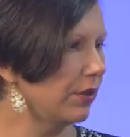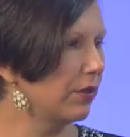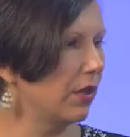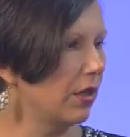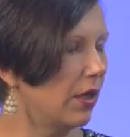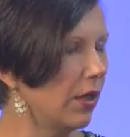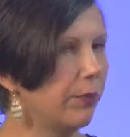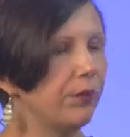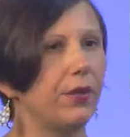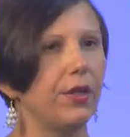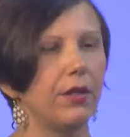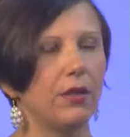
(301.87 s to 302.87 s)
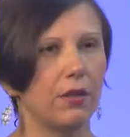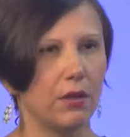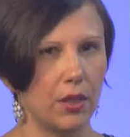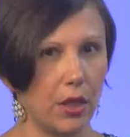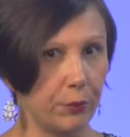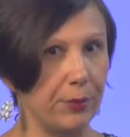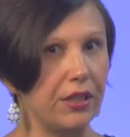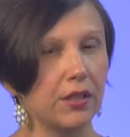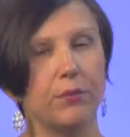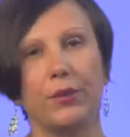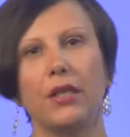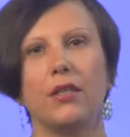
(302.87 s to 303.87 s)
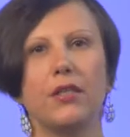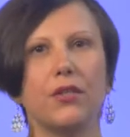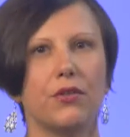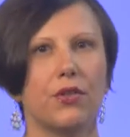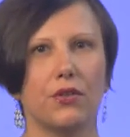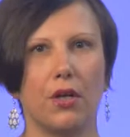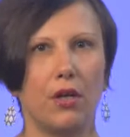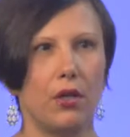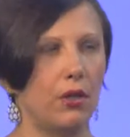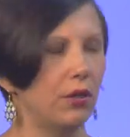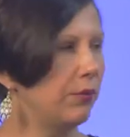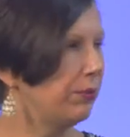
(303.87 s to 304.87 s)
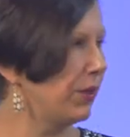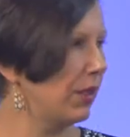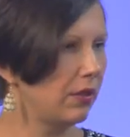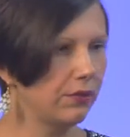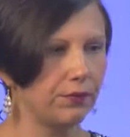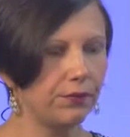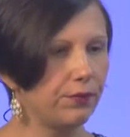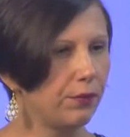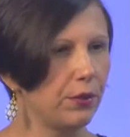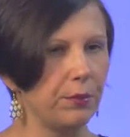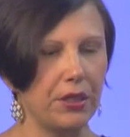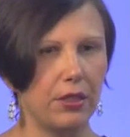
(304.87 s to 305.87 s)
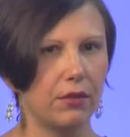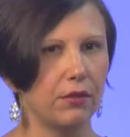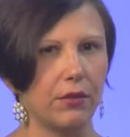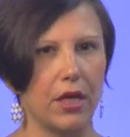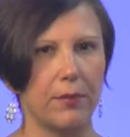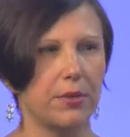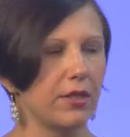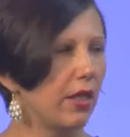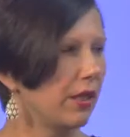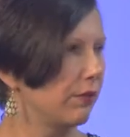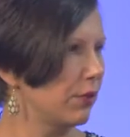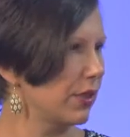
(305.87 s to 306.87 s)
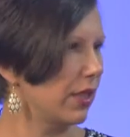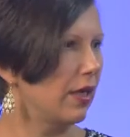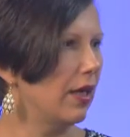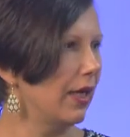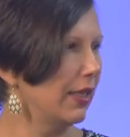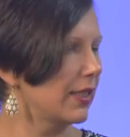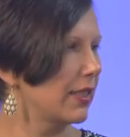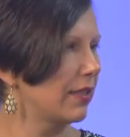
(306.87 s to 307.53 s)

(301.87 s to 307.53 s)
The Armenian brandy uses all native Armenian grapes like Voskehat,